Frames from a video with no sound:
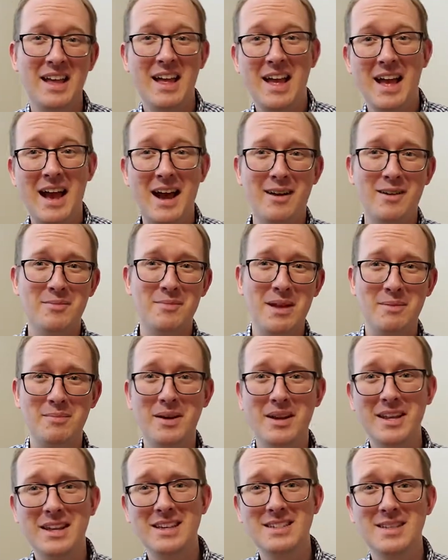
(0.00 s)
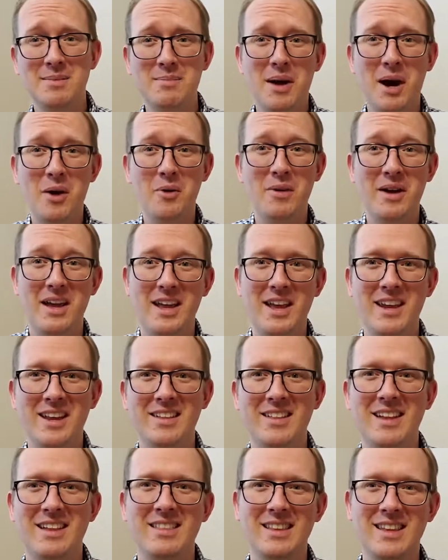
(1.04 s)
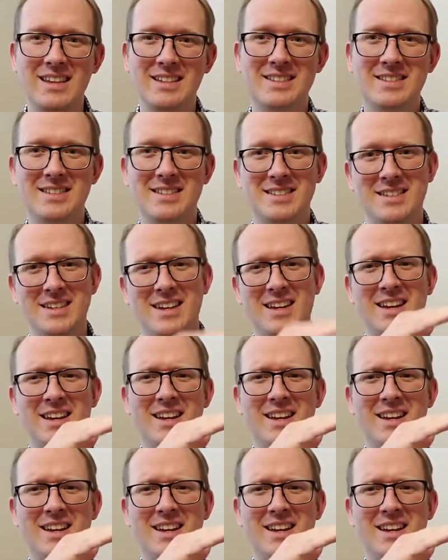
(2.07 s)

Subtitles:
how to make money as a poet, and it like lists